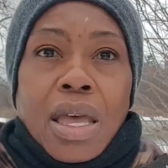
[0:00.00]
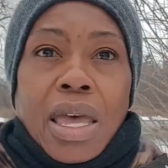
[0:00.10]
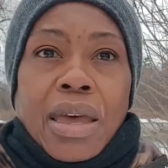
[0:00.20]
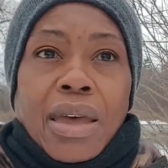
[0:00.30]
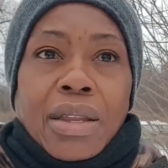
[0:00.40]

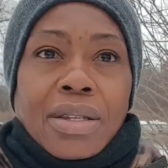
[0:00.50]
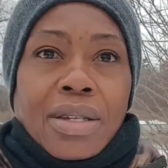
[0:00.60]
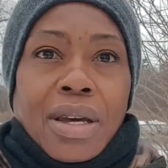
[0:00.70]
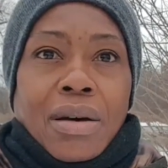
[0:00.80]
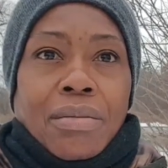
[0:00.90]

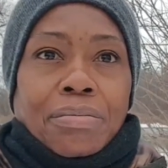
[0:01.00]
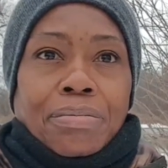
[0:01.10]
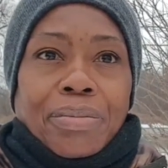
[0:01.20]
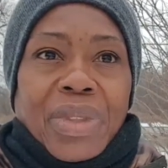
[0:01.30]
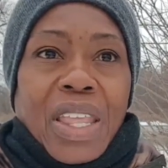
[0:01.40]
and
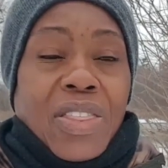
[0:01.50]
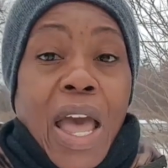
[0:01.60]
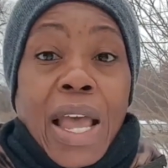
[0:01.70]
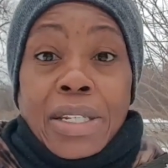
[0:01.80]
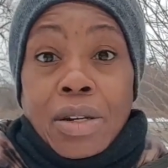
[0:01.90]

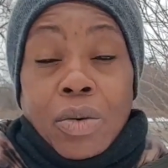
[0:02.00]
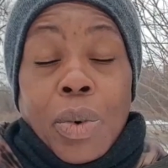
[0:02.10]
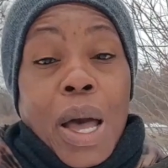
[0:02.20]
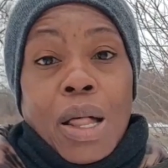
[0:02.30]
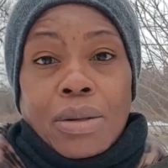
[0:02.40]
I did it
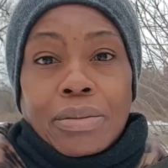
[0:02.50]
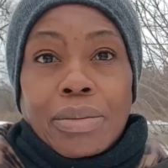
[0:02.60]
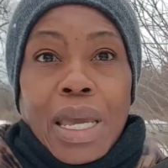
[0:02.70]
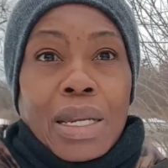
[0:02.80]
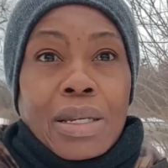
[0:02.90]
well,
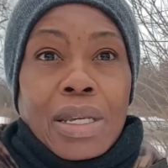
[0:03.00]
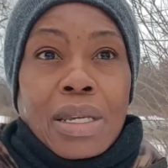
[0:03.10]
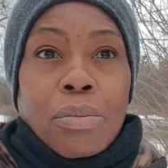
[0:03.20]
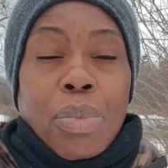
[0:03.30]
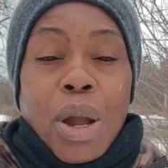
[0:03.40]
and
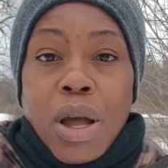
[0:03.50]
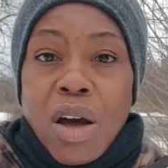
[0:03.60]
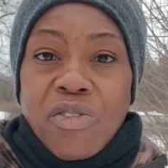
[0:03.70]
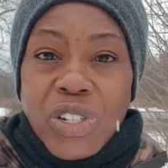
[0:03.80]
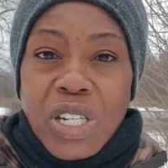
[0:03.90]
it brought
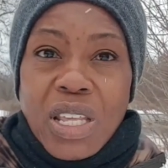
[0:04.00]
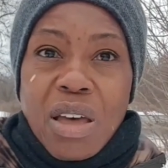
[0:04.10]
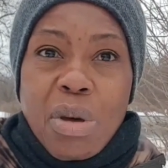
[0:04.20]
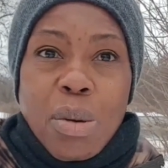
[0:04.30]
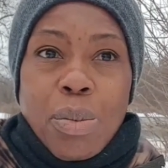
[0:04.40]
comfort to
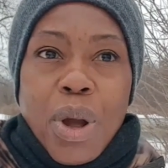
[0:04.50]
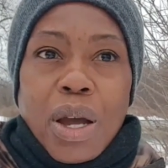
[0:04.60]
them, and